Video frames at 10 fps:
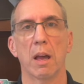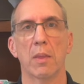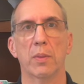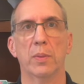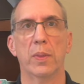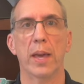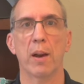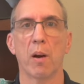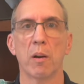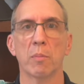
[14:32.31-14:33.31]

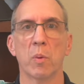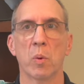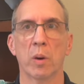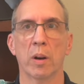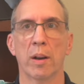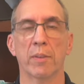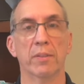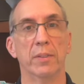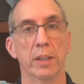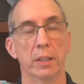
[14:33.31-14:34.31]
They are more of a
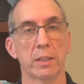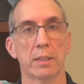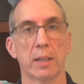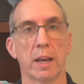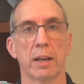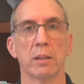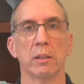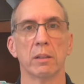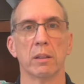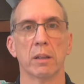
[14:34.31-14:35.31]
villa
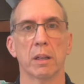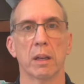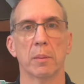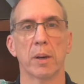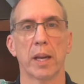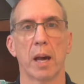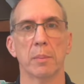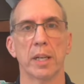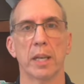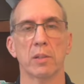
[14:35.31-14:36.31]
style
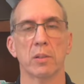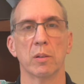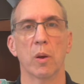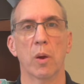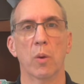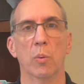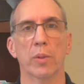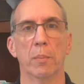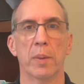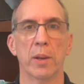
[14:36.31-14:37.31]
accommodation
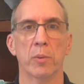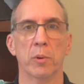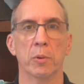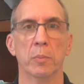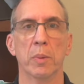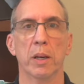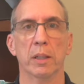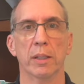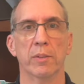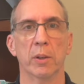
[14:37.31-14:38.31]
with a bedroom, a
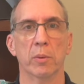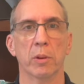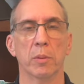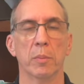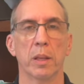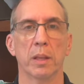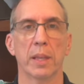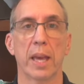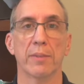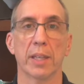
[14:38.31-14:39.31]
living room.
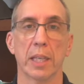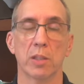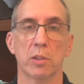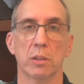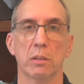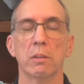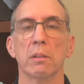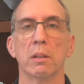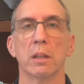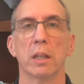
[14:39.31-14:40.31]
They have a kitchen
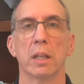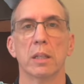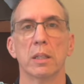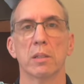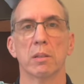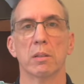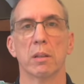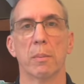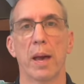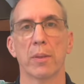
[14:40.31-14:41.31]
in addition to
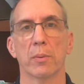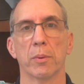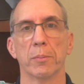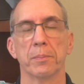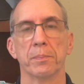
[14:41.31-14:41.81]
the bathroom.